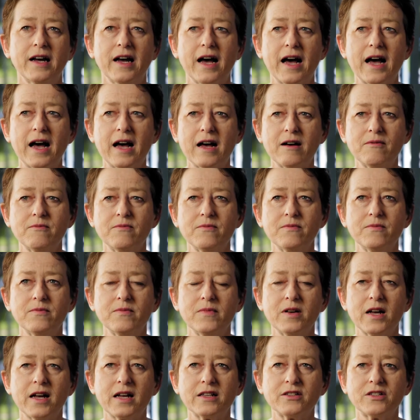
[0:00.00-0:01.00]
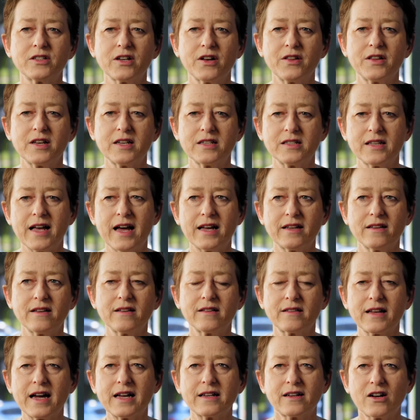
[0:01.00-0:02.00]
And so there's
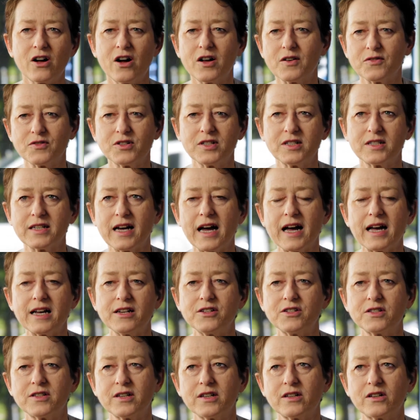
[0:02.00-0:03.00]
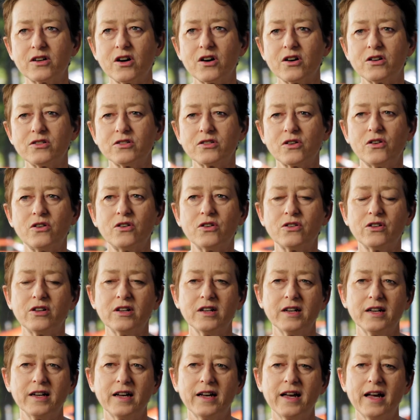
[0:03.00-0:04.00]
that kind of stage that goes on
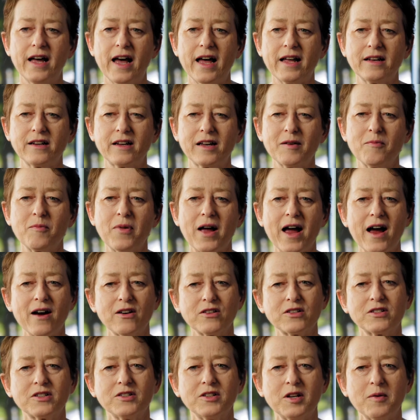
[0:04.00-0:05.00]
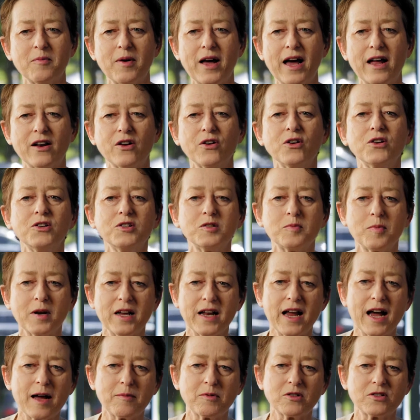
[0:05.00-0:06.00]
and comparison about who's
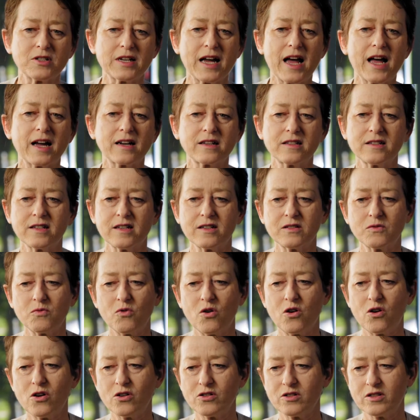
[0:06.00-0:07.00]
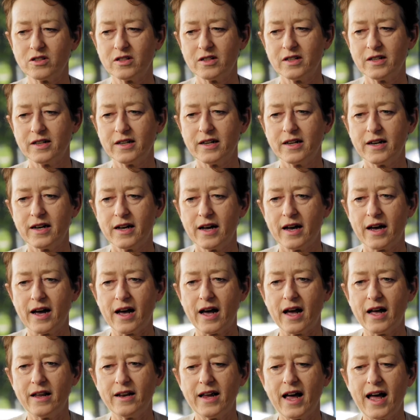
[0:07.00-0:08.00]
been able to access what.
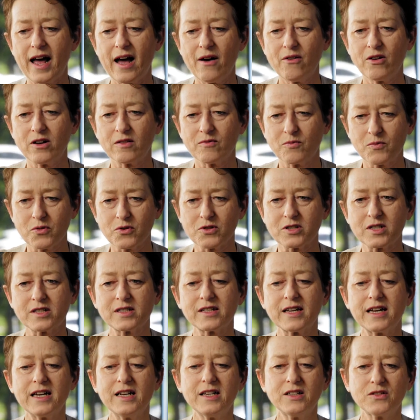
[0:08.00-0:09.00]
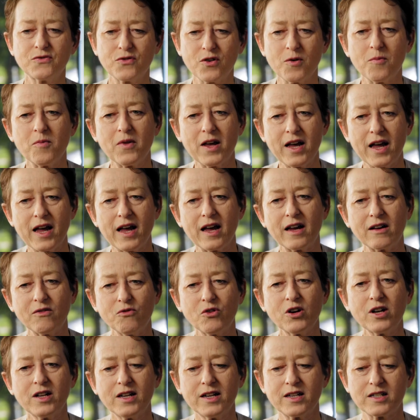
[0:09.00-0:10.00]
And how it proceeds from there
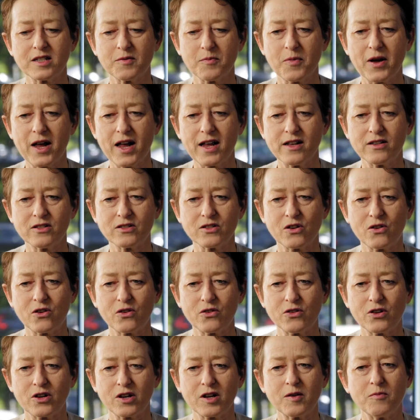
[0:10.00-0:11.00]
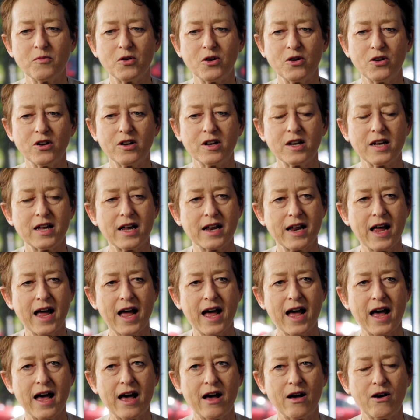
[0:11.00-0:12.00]
really depends on the community and
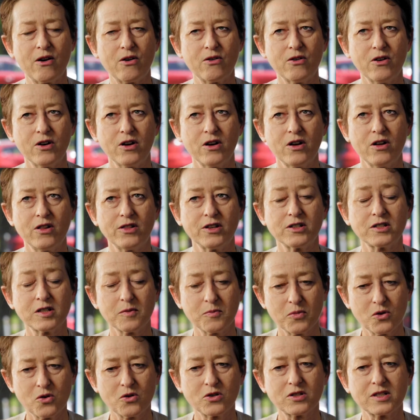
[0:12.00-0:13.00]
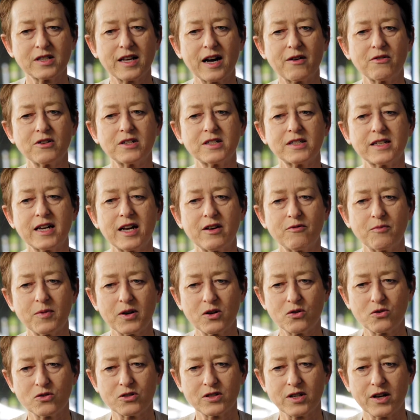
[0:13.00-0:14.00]
how the supports they receive, but
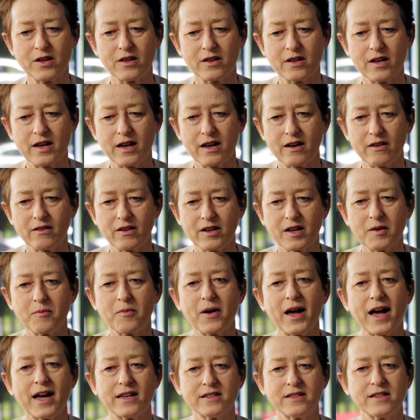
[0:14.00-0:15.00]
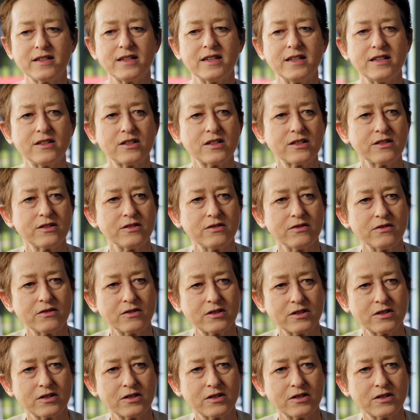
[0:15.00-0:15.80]
also their capacity to